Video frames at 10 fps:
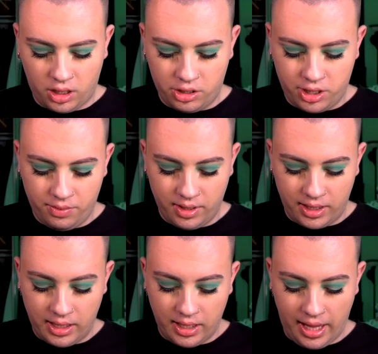she really
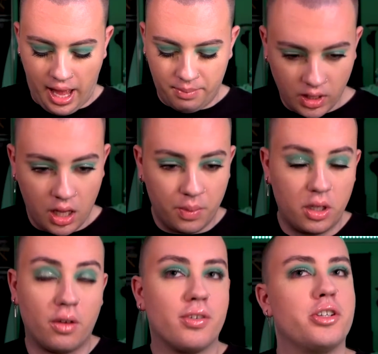did that. And we
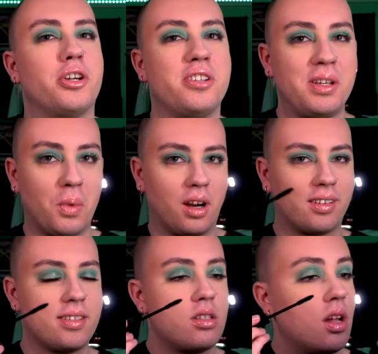know for sure she works.
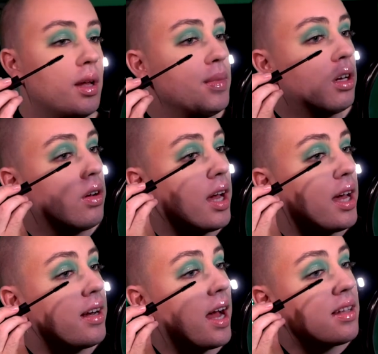So let me go ahead
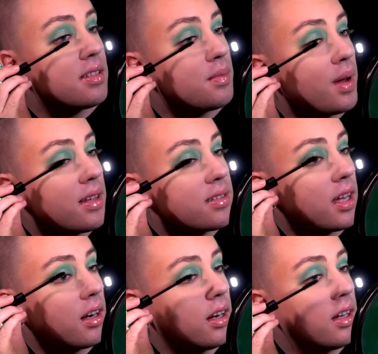and add some
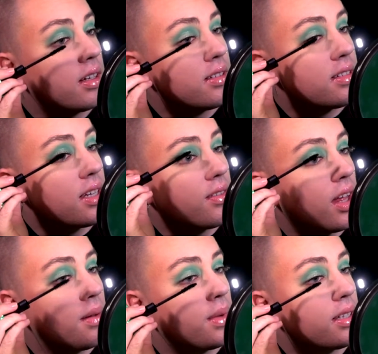mascara and see if
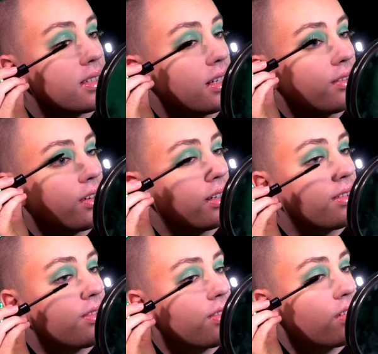that makes a
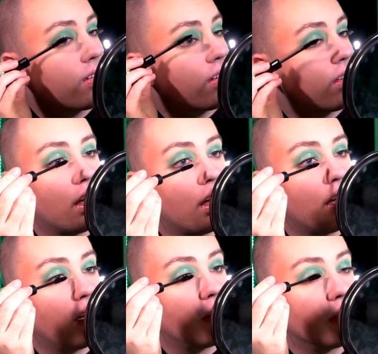difference.
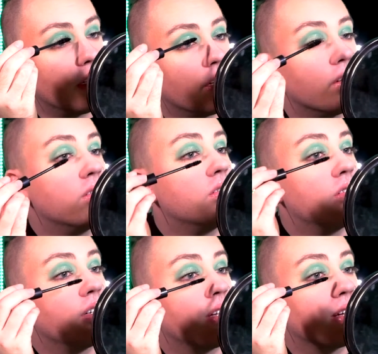Oh no.
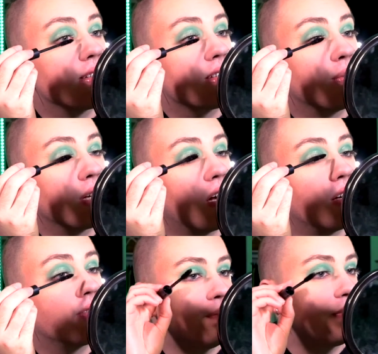I think it's coming
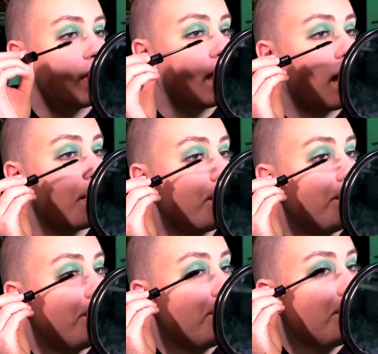off. Yeah,
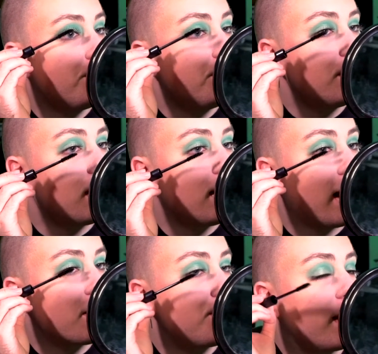the
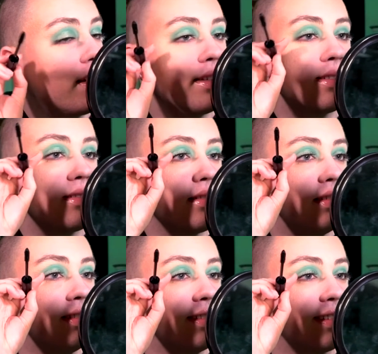lash band is
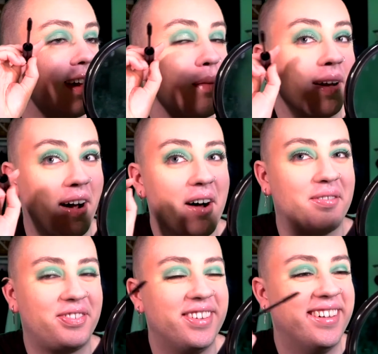coming
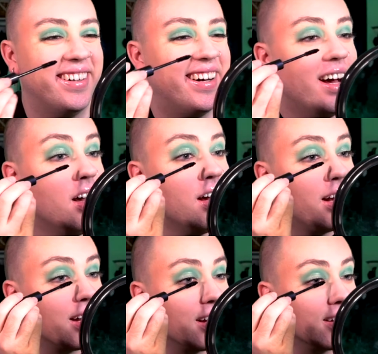off.
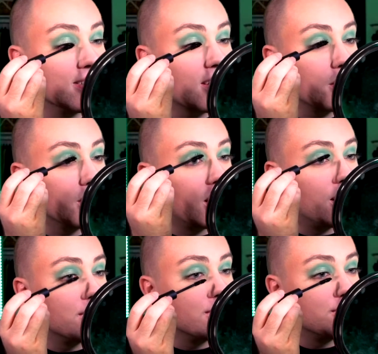It is coming
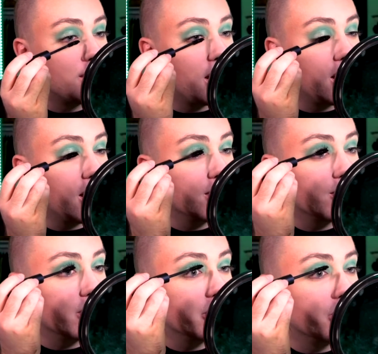off of my eye
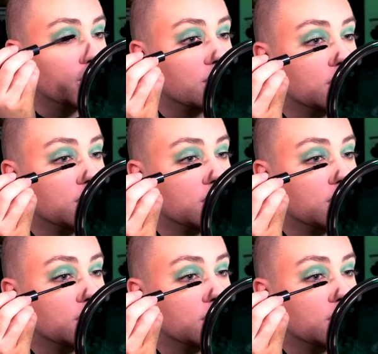for sure.